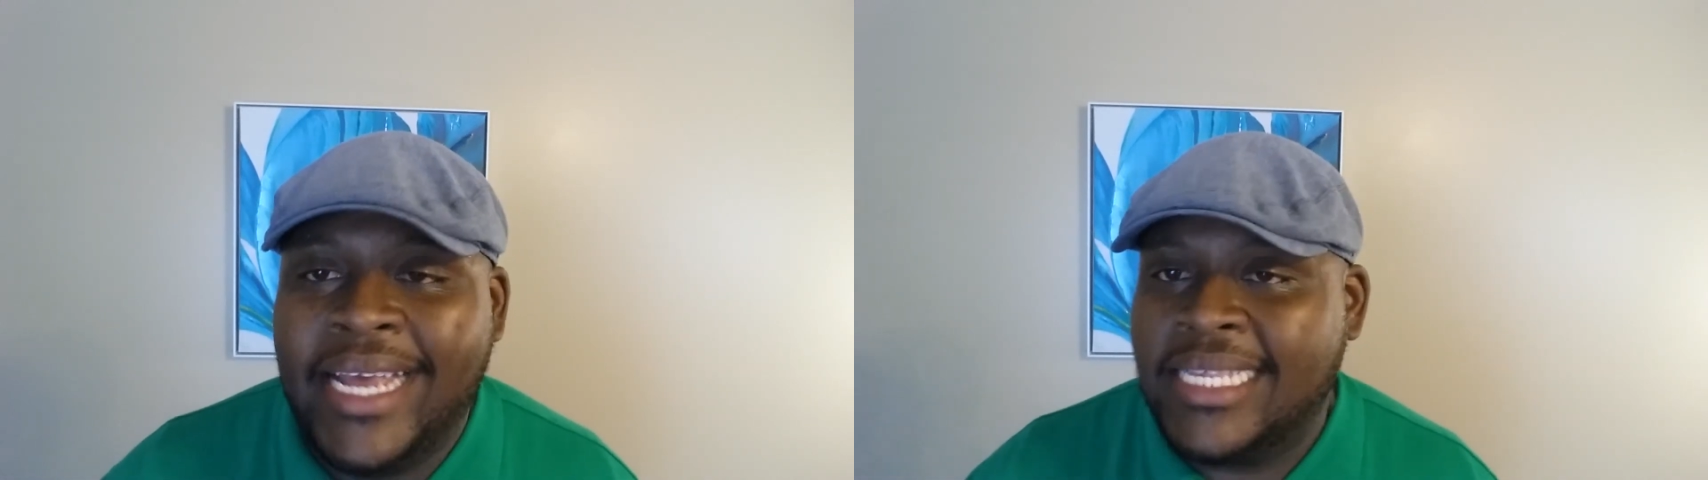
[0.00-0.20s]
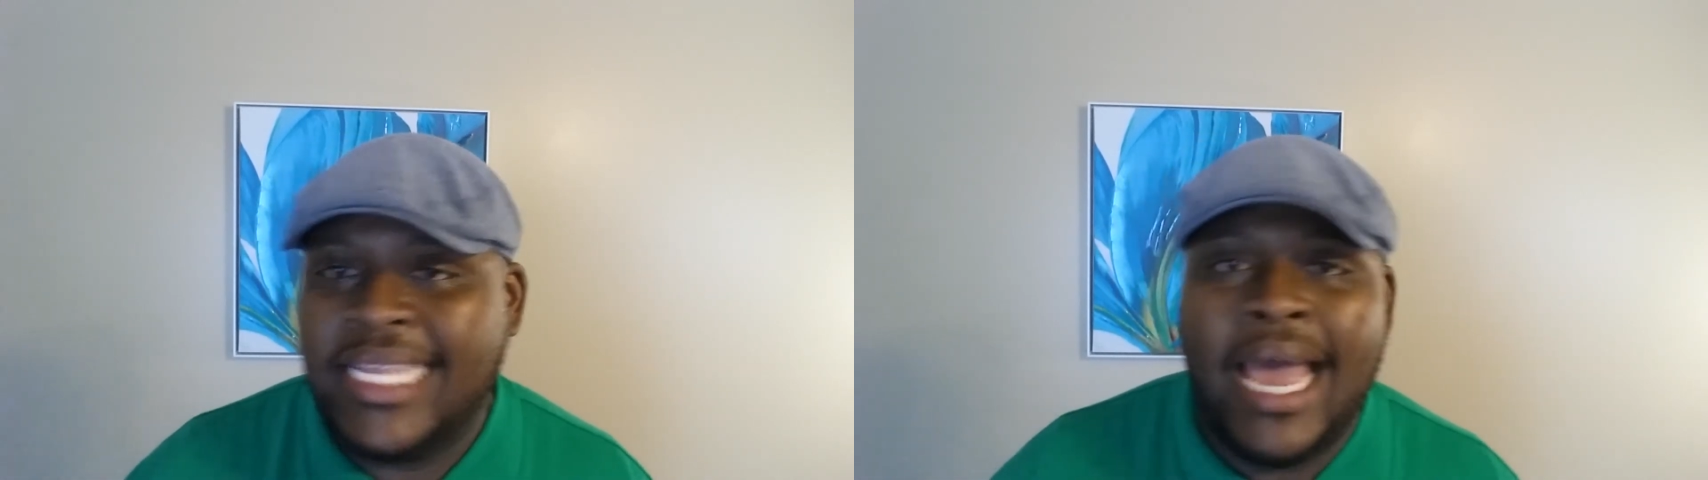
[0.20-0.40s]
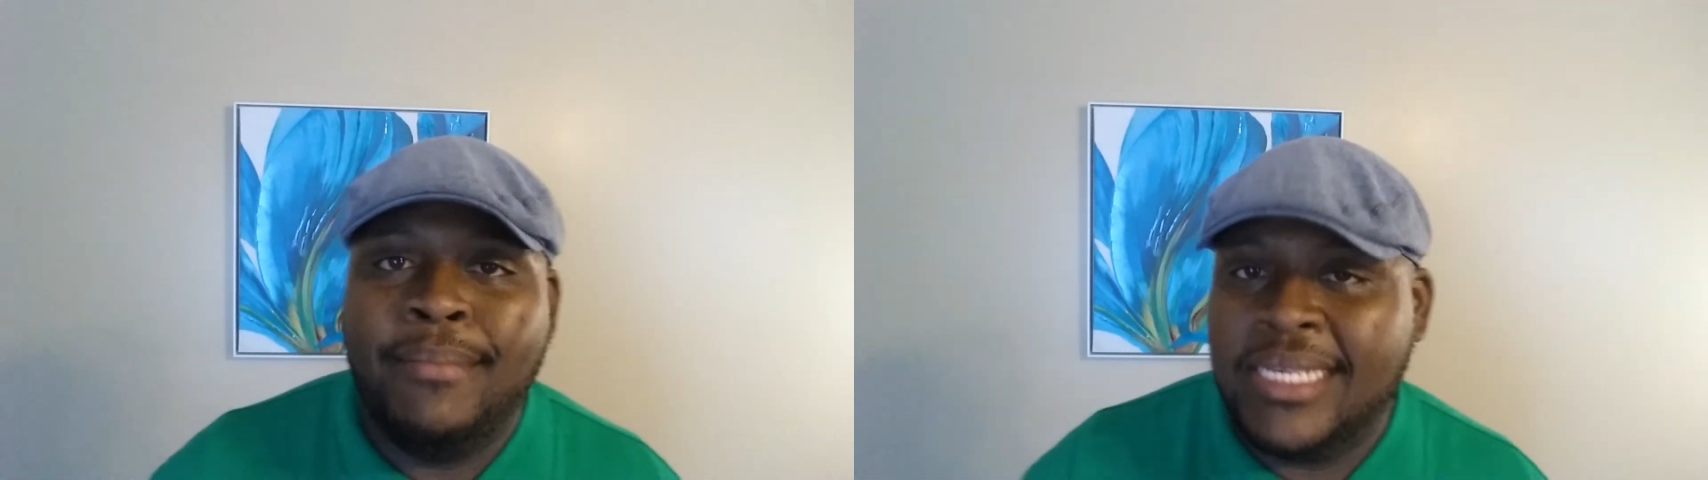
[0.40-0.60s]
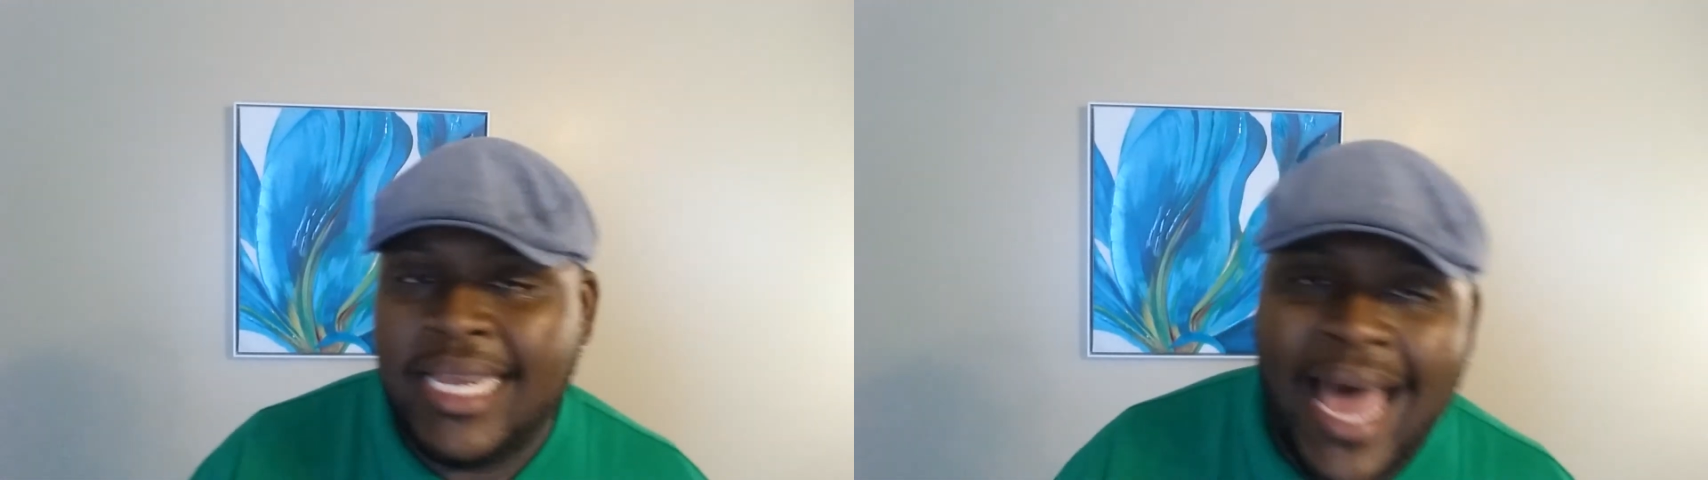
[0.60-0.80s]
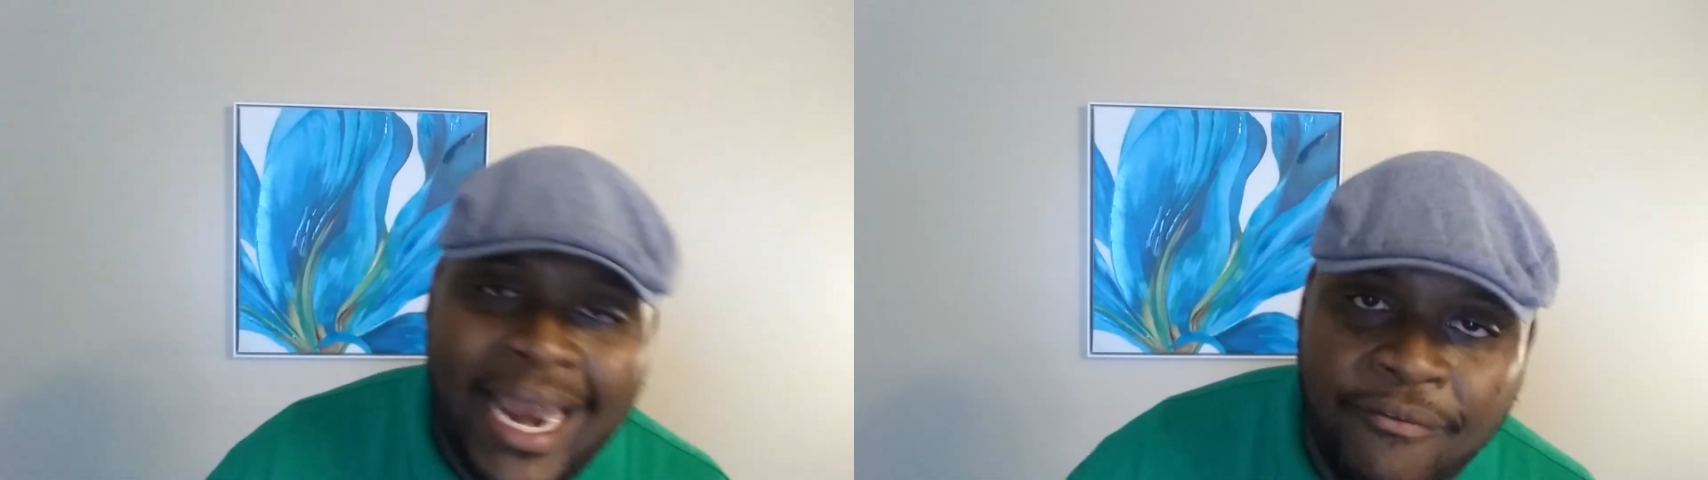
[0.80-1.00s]
That's time is
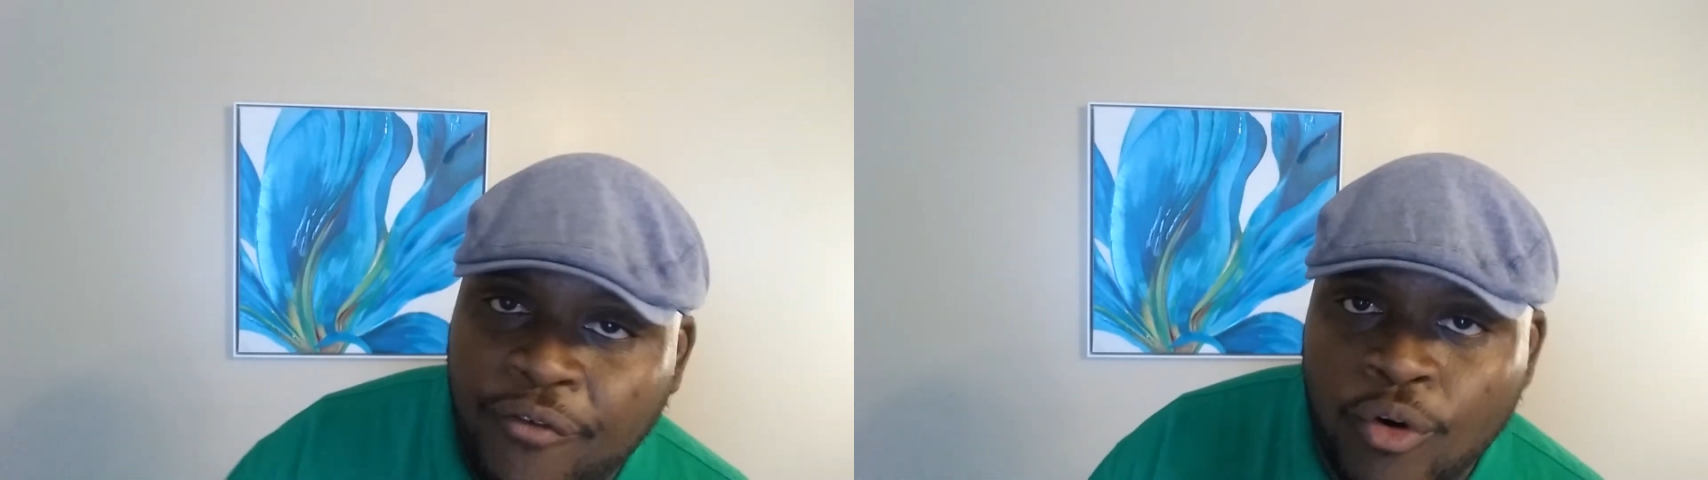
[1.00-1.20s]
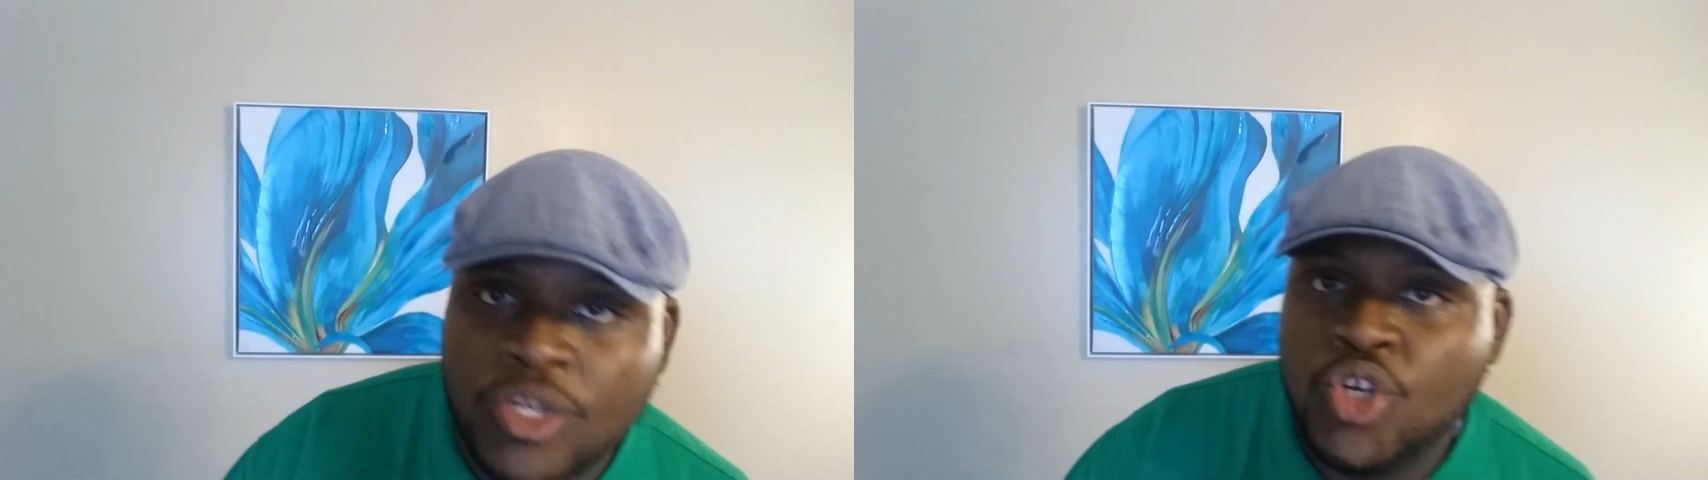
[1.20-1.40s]
allotted for